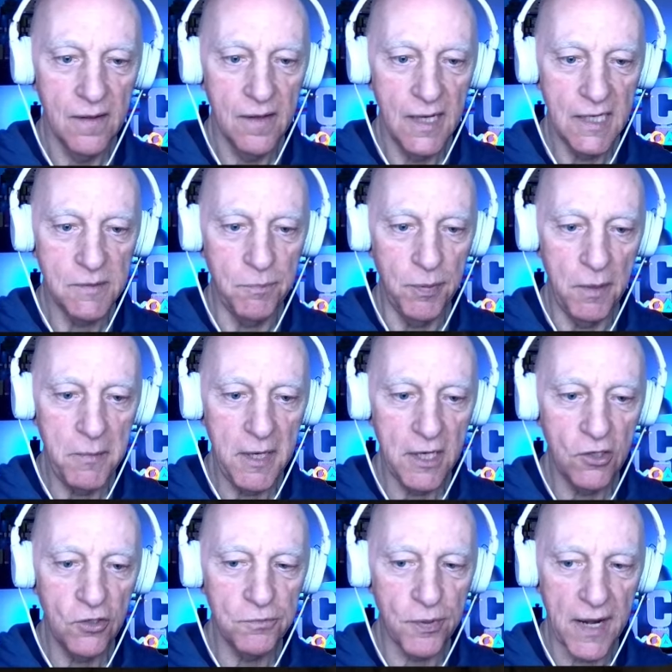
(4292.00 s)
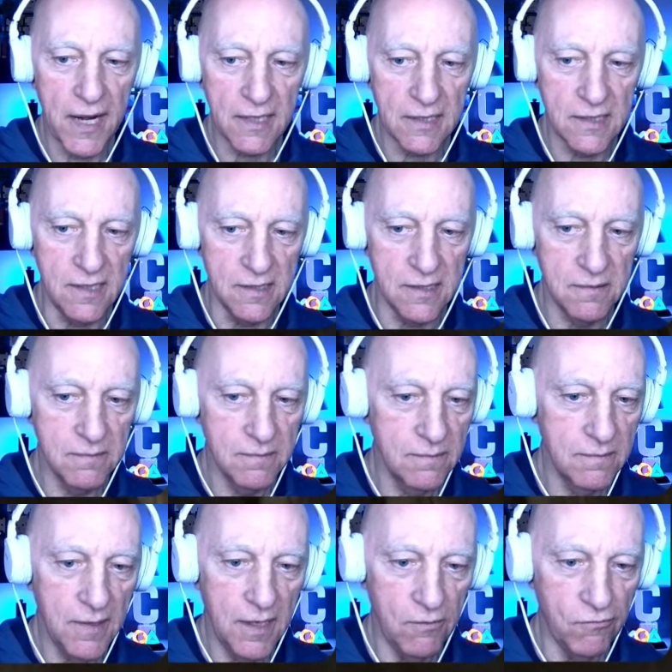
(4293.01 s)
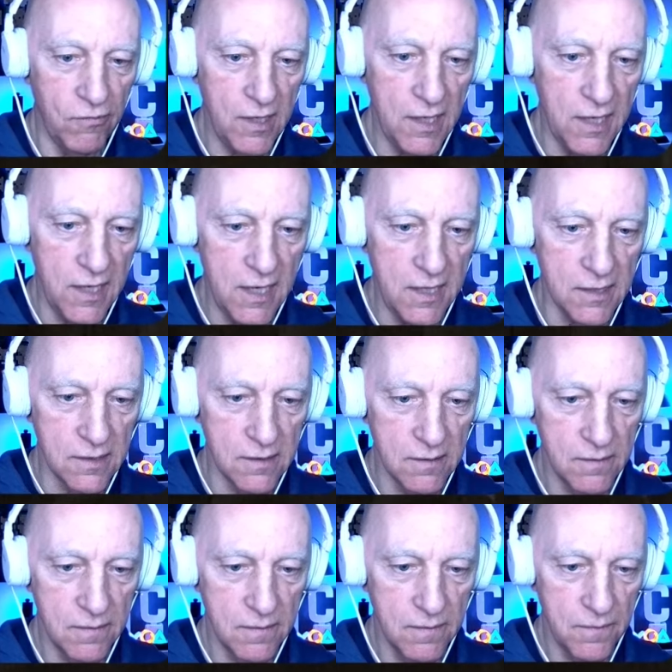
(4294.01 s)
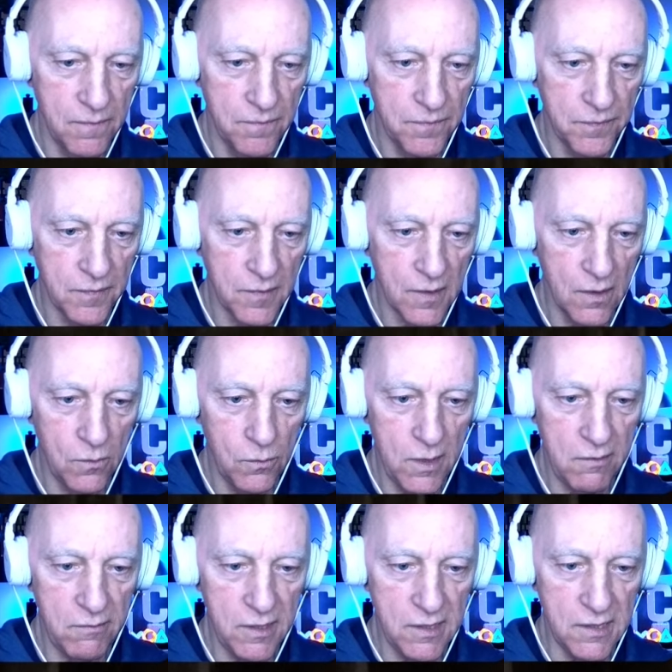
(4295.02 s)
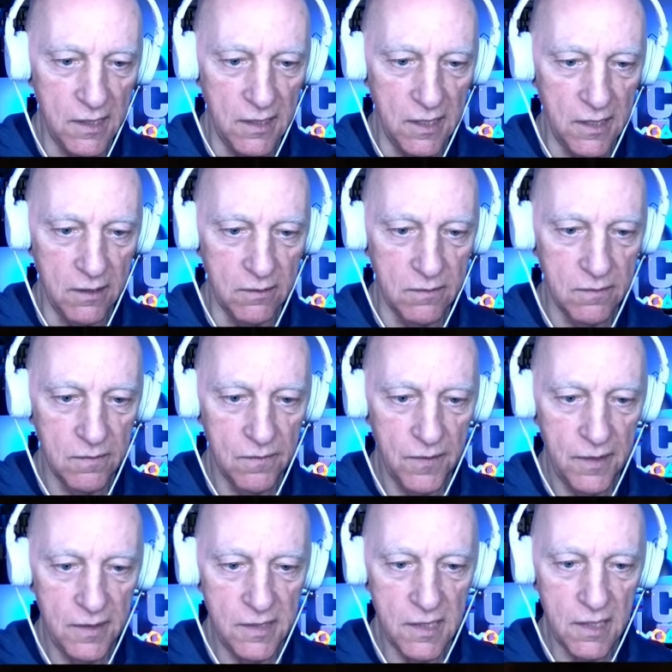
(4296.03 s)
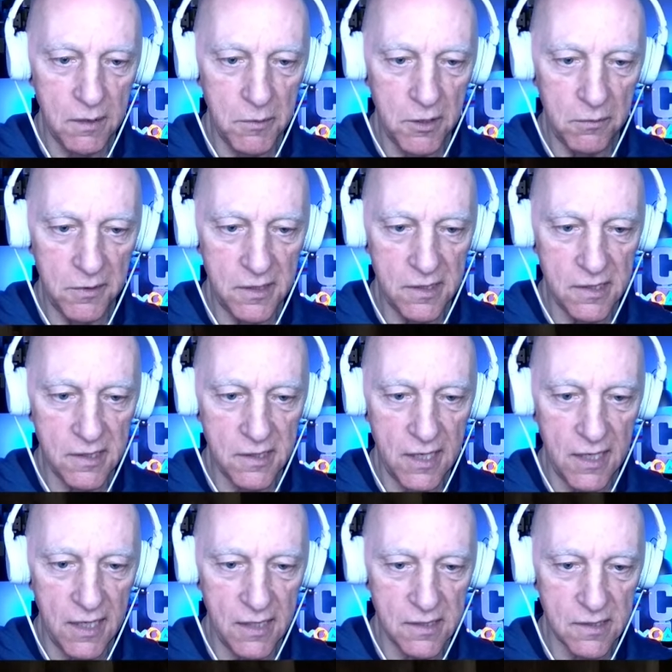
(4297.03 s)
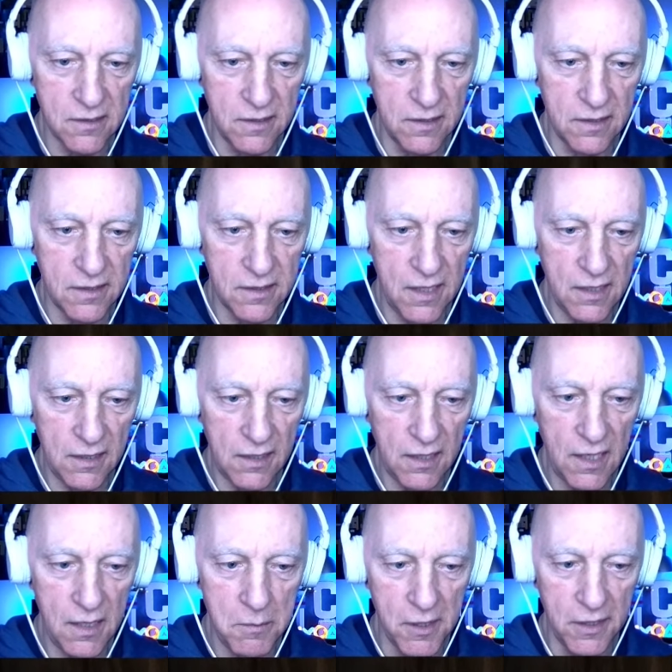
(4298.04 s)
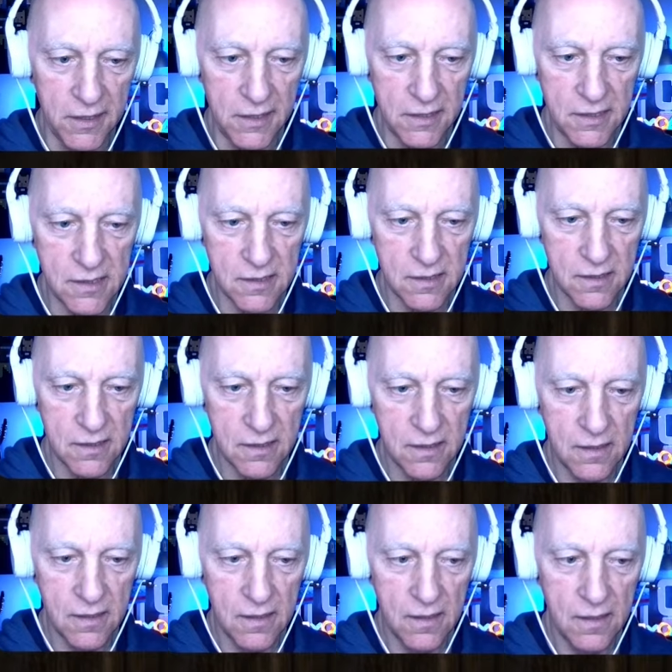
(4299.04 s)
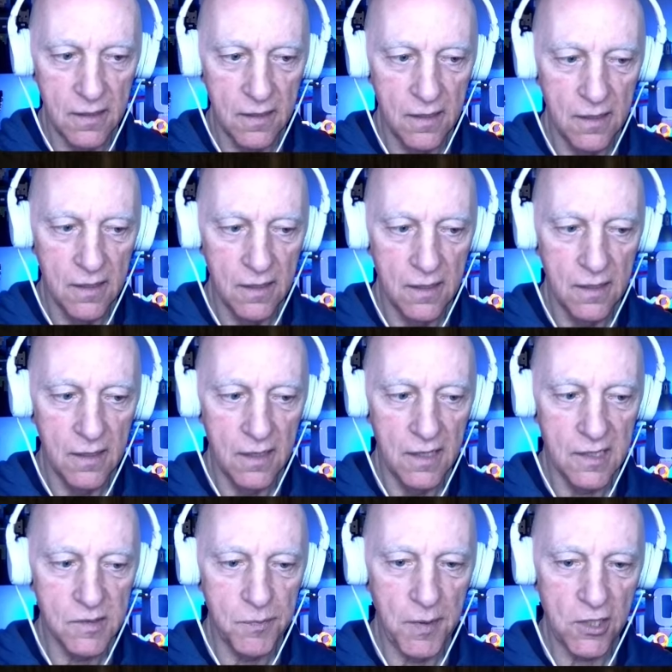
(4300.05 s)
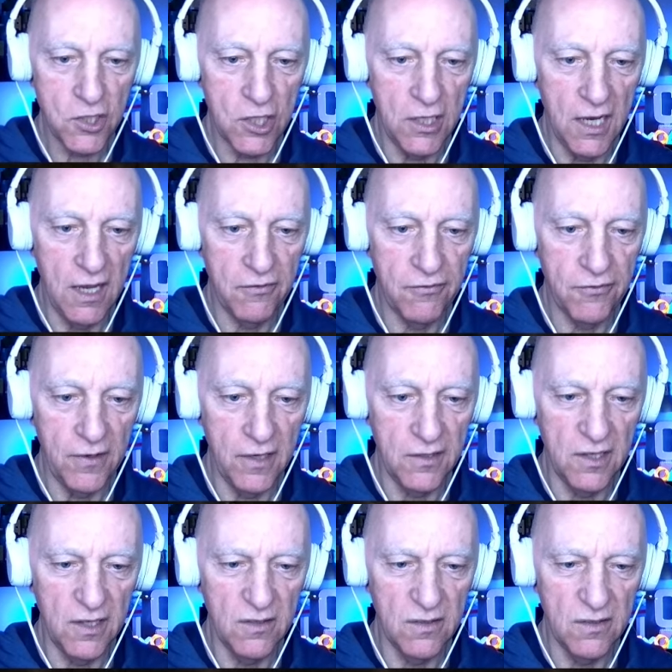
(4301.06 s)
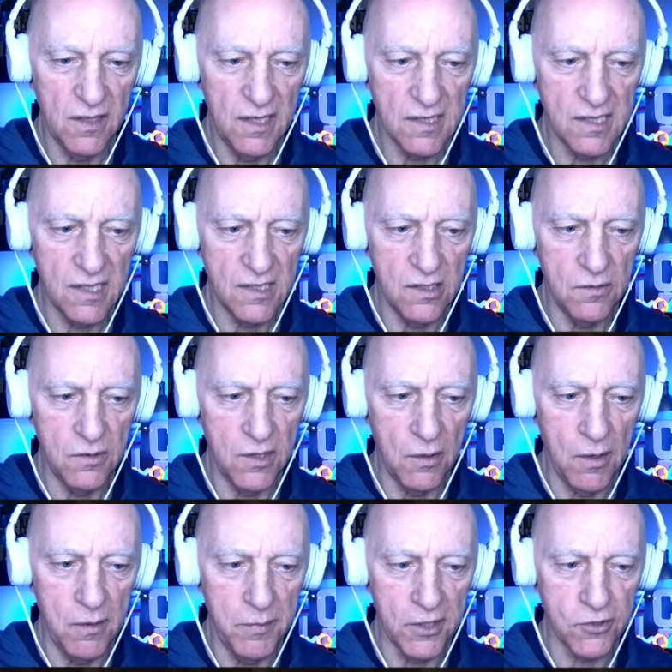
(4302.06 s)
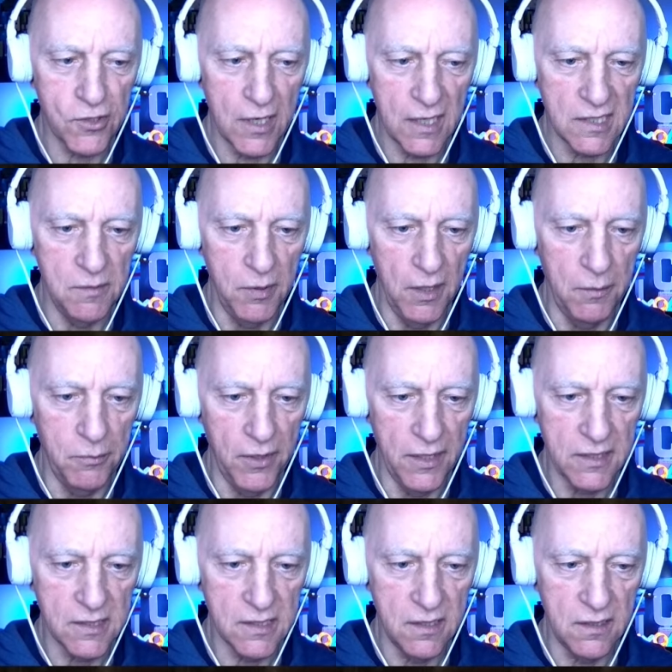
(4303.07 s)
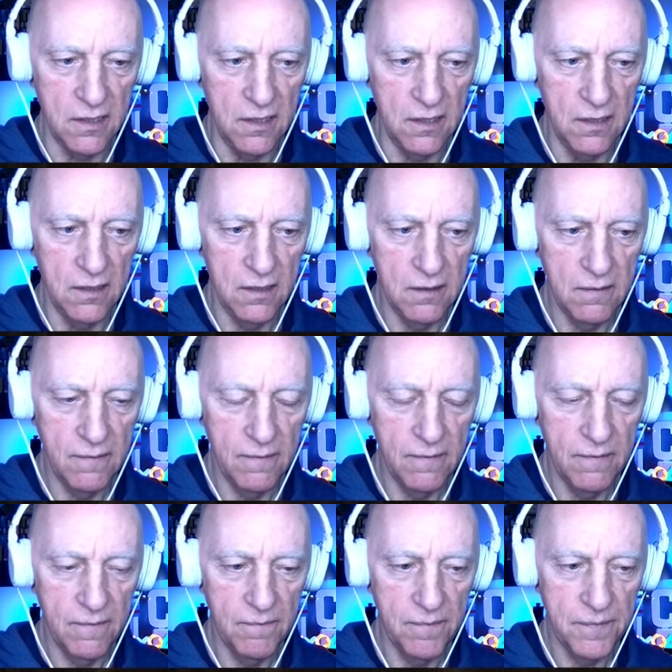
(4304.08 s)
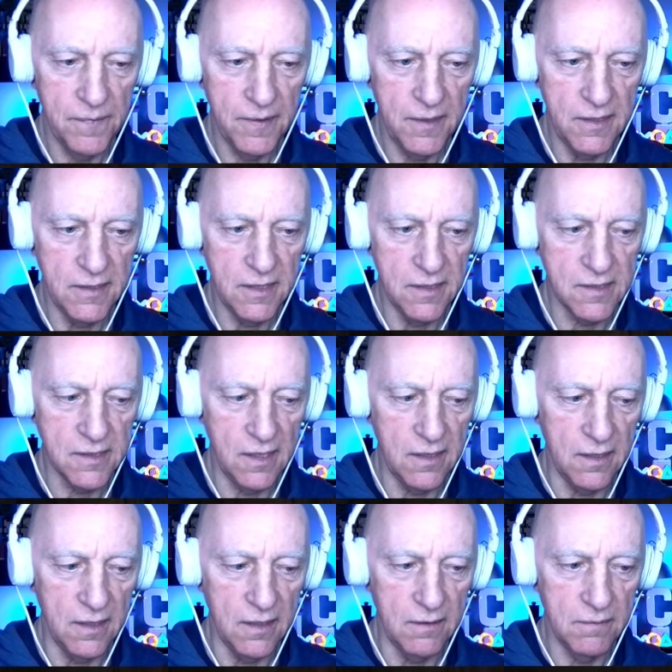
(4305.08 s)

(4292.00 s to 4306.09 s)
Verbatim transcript: It's blooming good practice. It really is. Where is he now? Is he coming up these stairs? I think he might. Especially if, I know, it says they won't be attracted by bricks, didn't it? It did say that.